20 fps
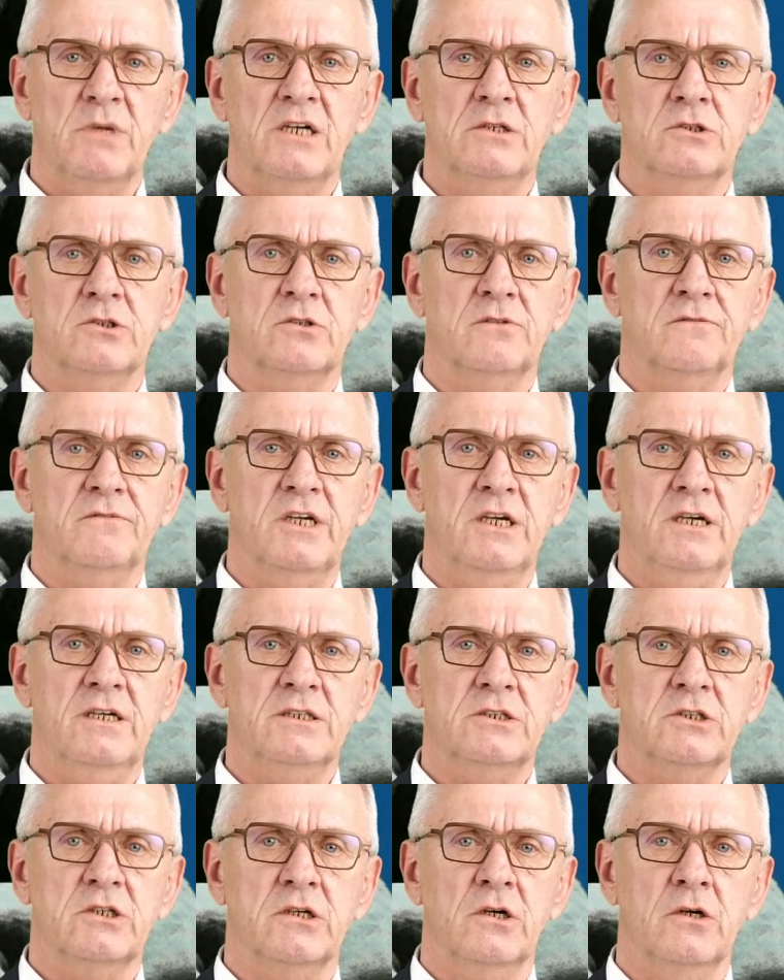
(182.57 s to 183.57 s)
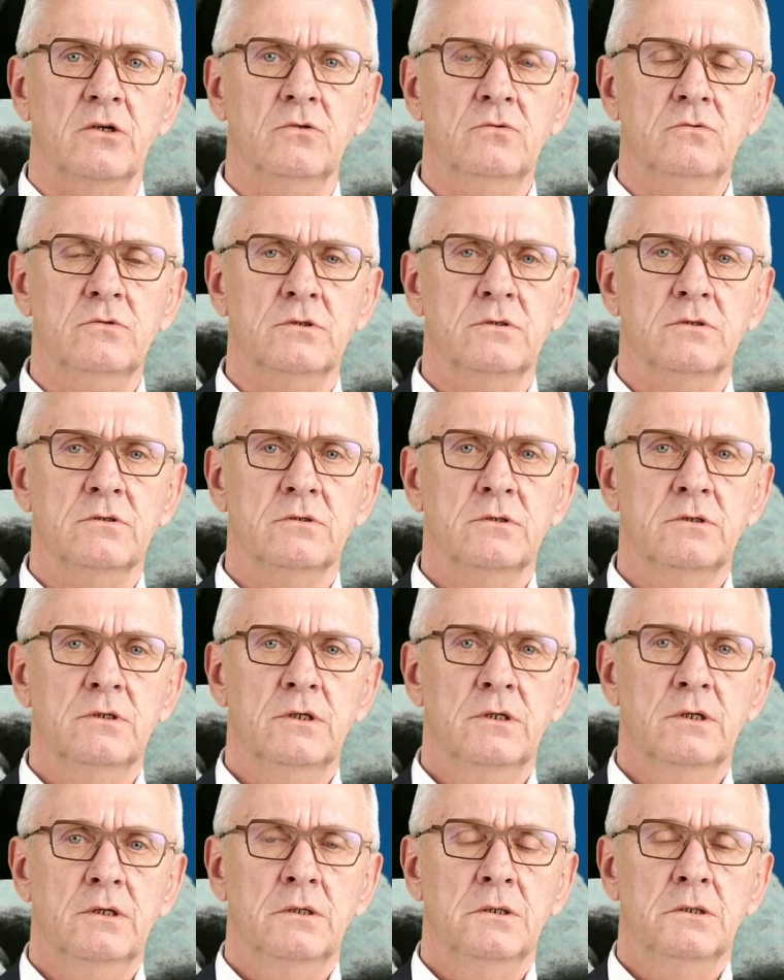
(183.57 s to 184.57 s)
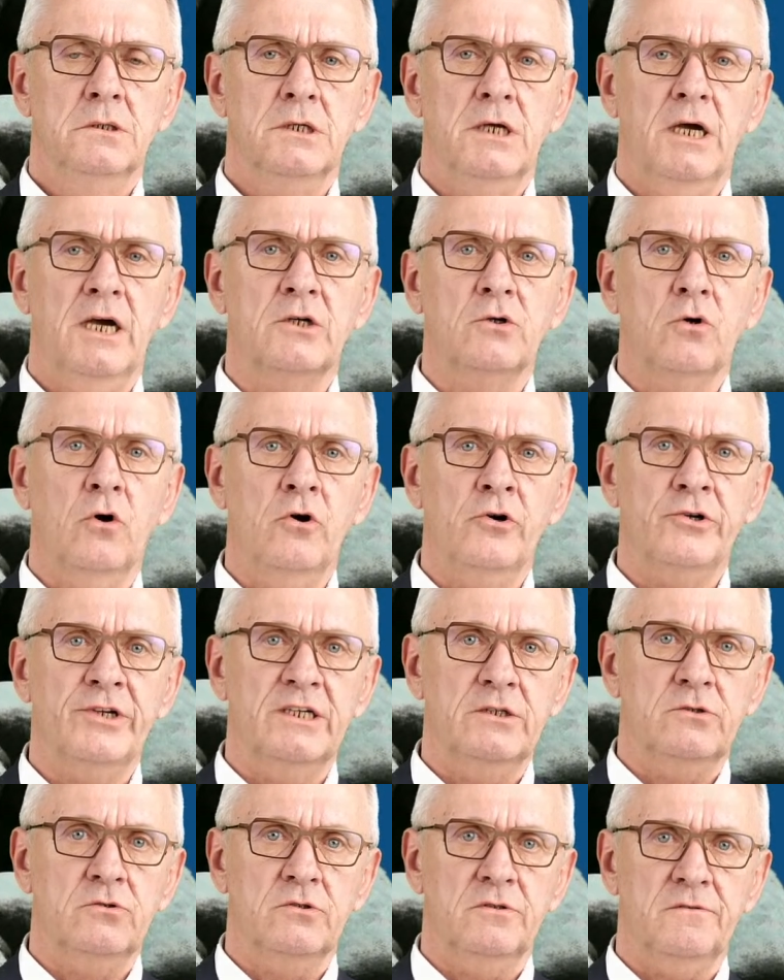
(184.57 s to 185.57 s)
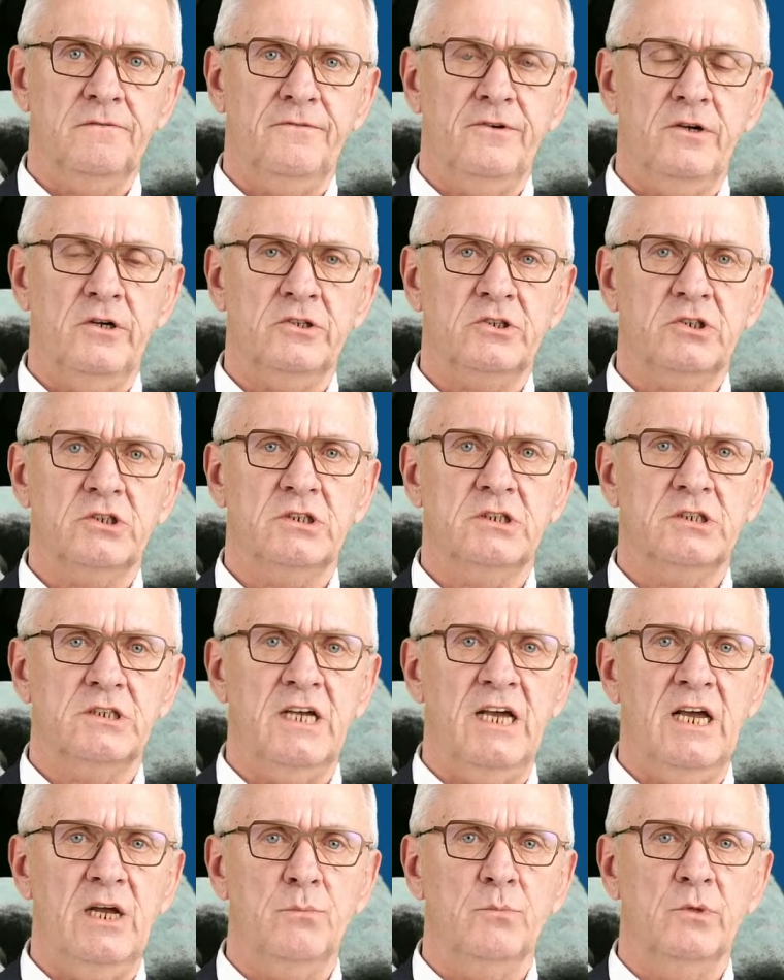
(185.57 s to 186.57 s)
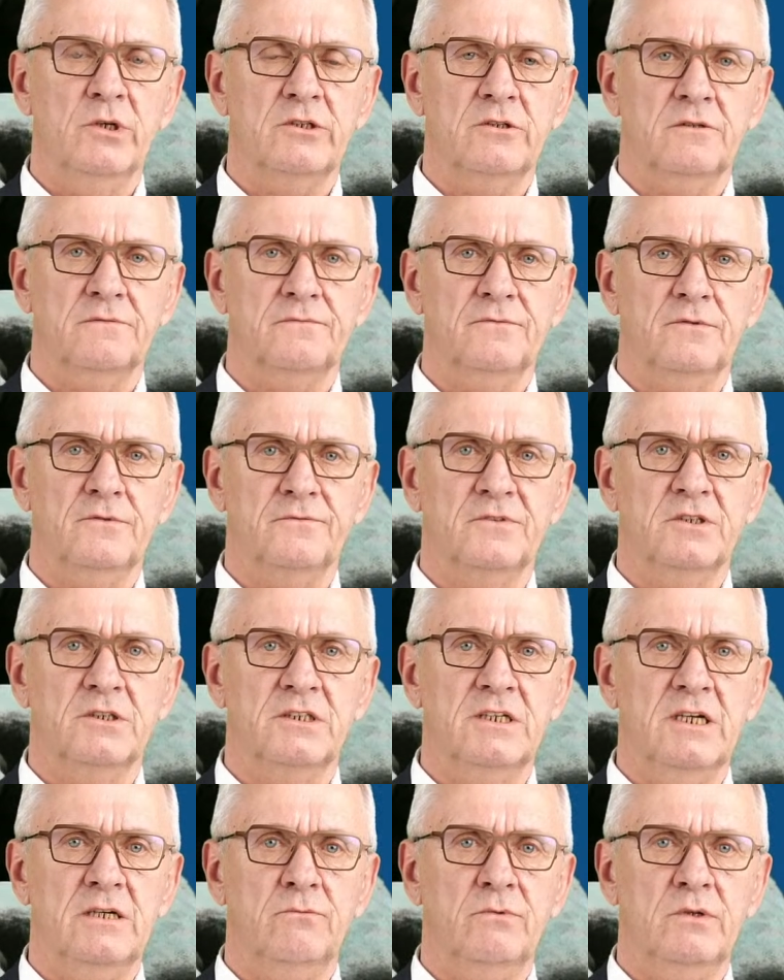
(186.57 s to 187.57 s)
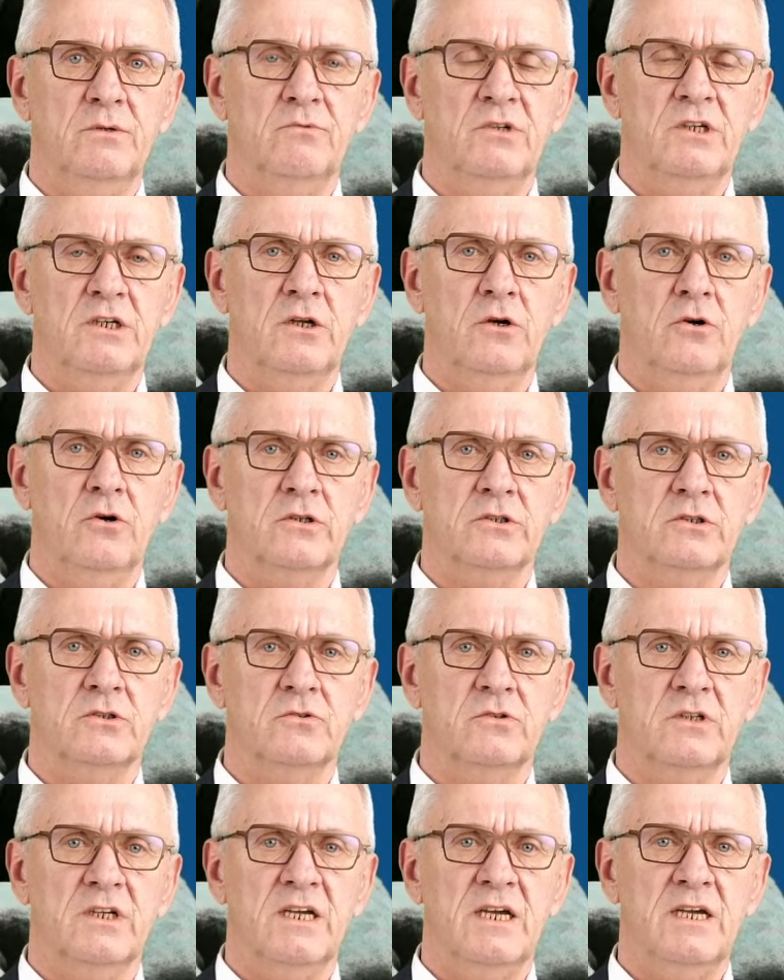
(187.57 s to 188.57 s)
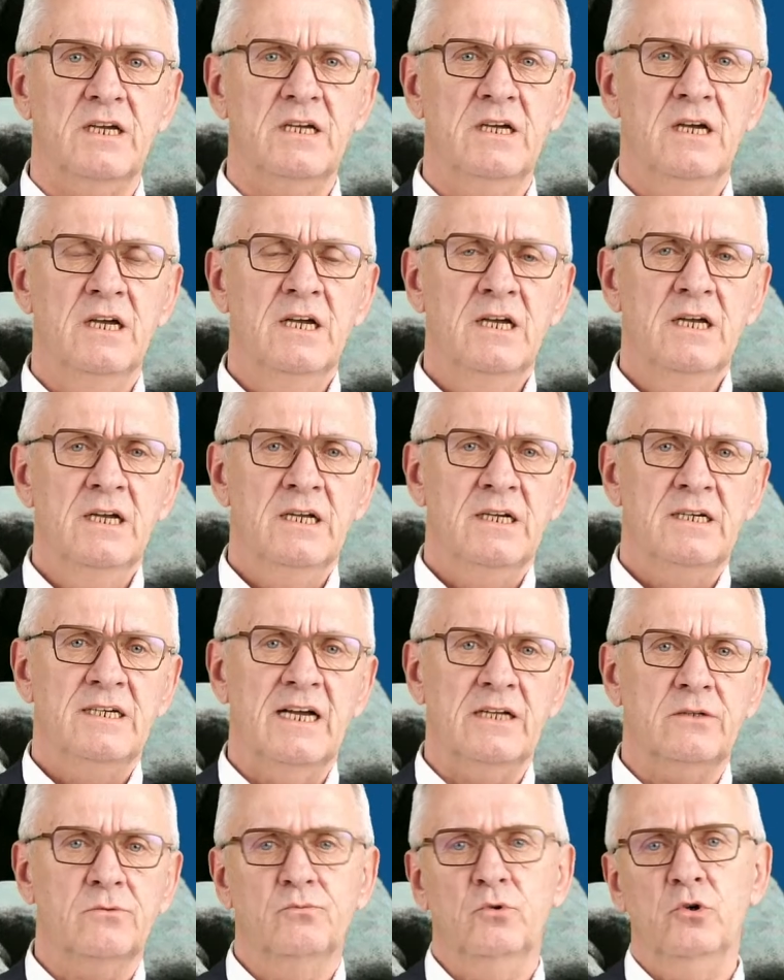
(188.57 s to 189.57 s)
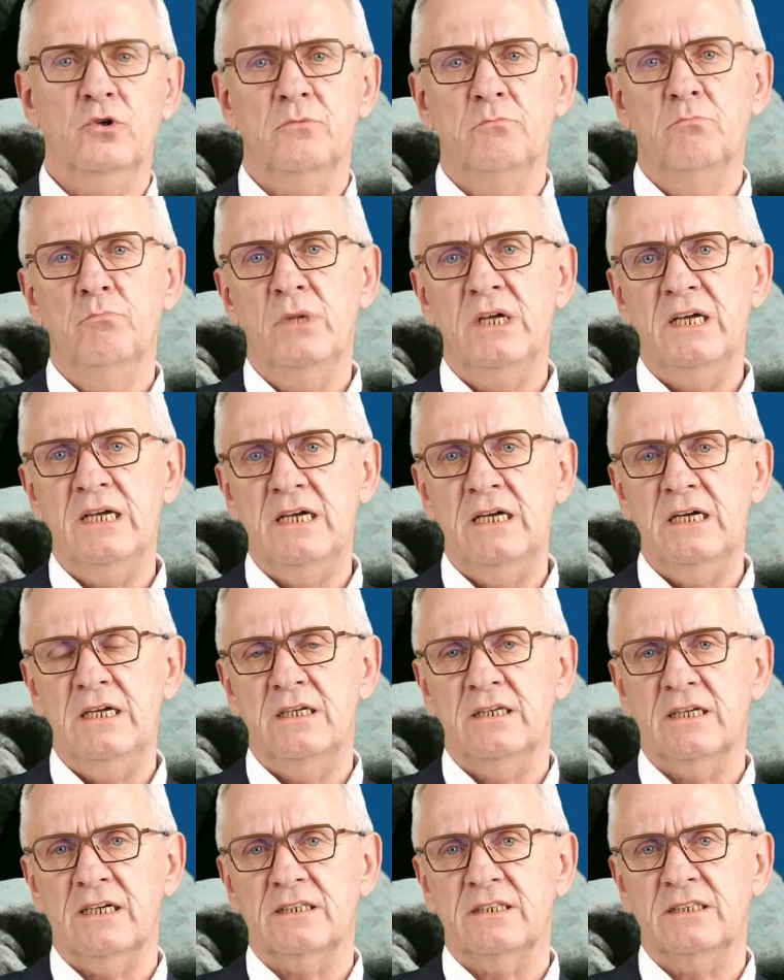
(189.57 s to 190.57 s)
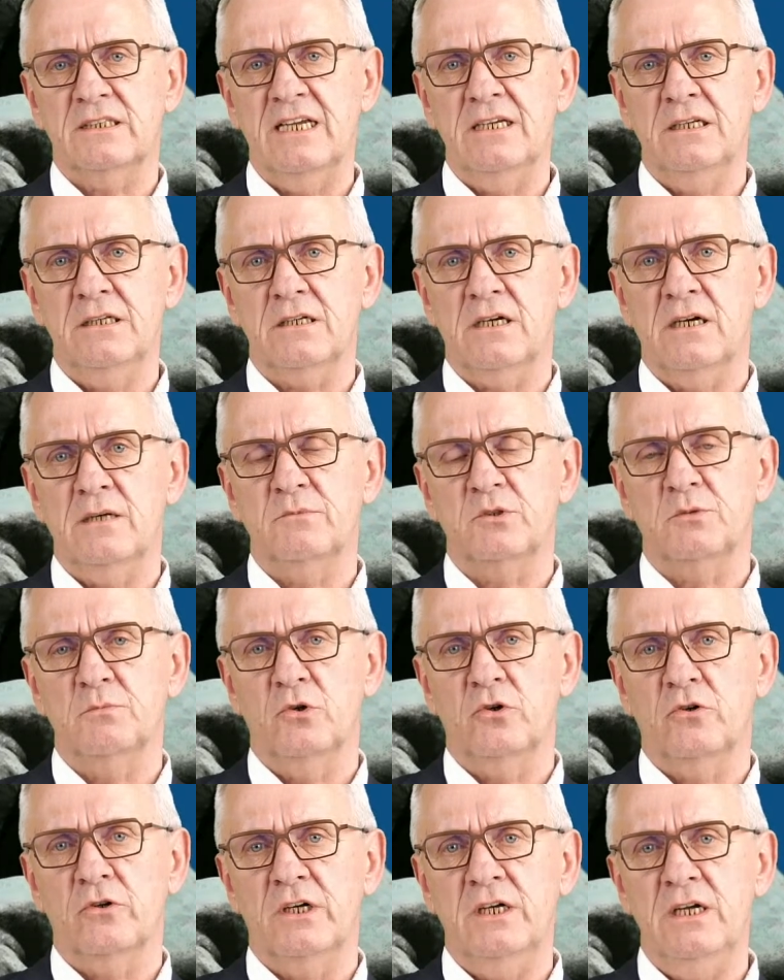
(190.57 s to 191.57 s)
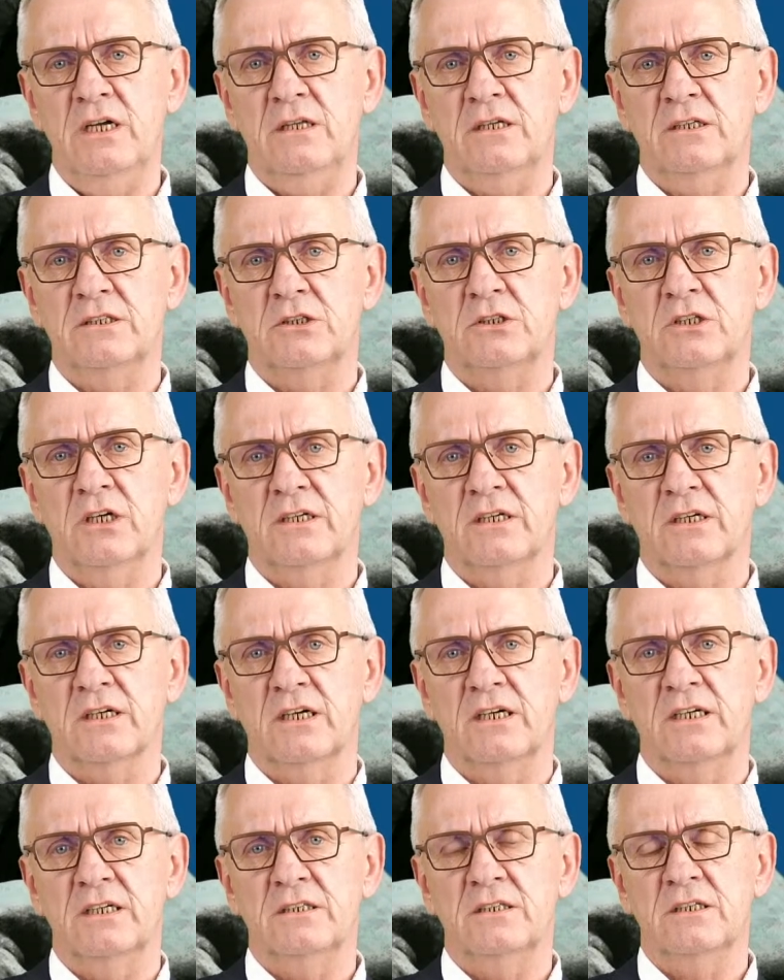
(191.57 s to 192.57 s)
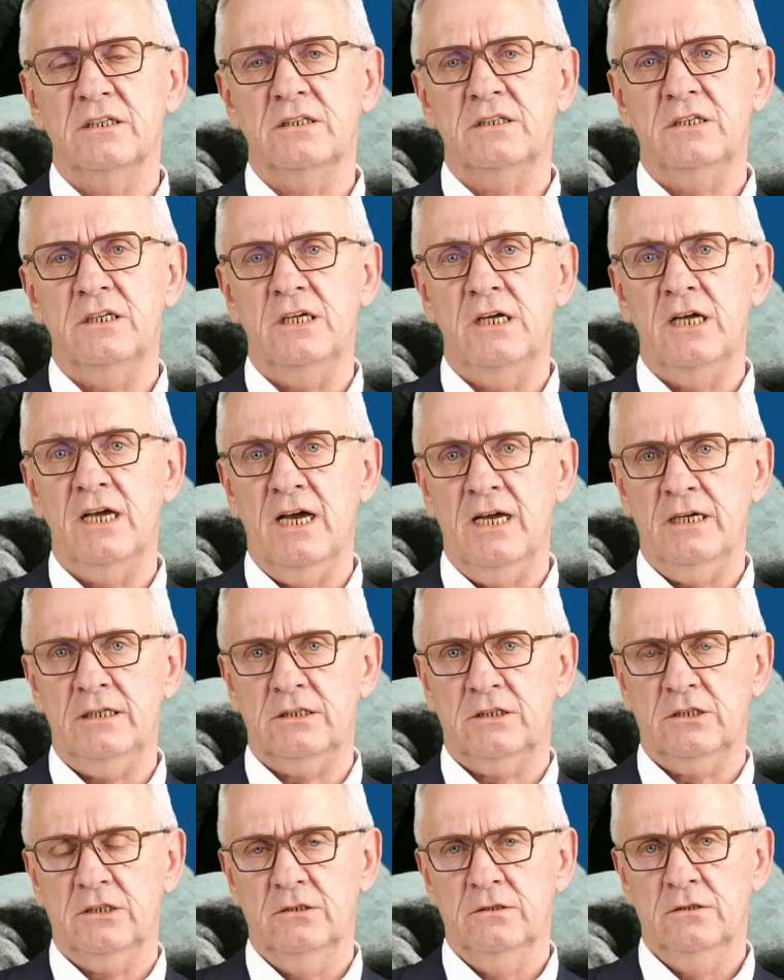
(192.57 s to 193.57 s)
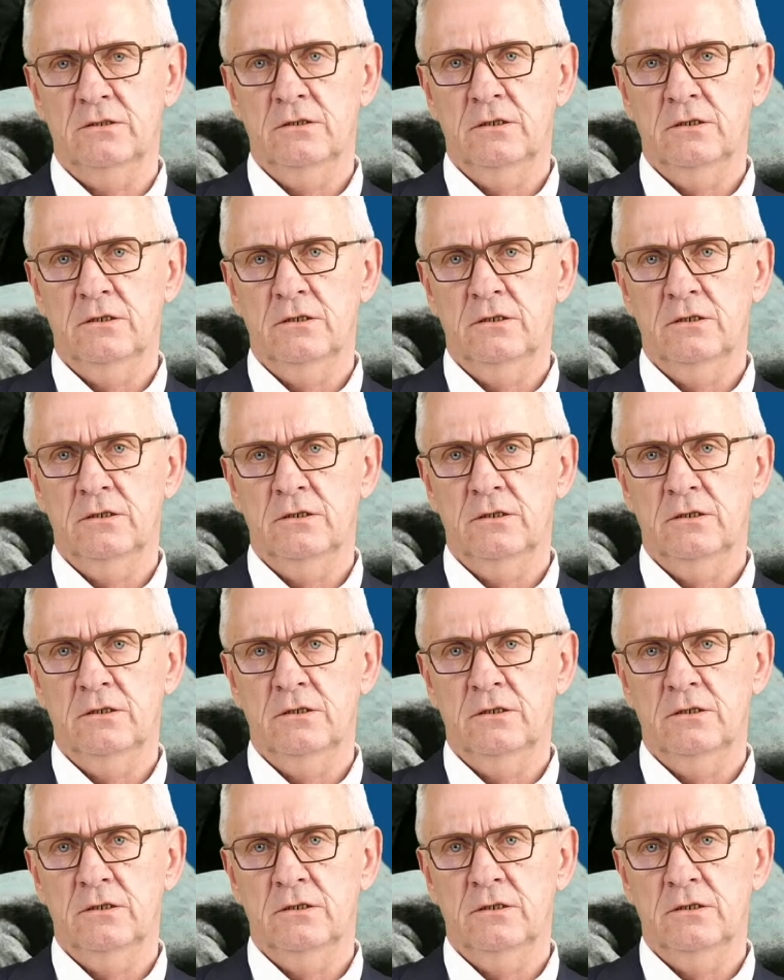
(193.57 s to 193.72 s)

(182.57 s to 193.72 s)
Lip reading: amounts of years ago. According to the first statement of the thing we will learn today, that would mean that 10 times more heat is generated, yet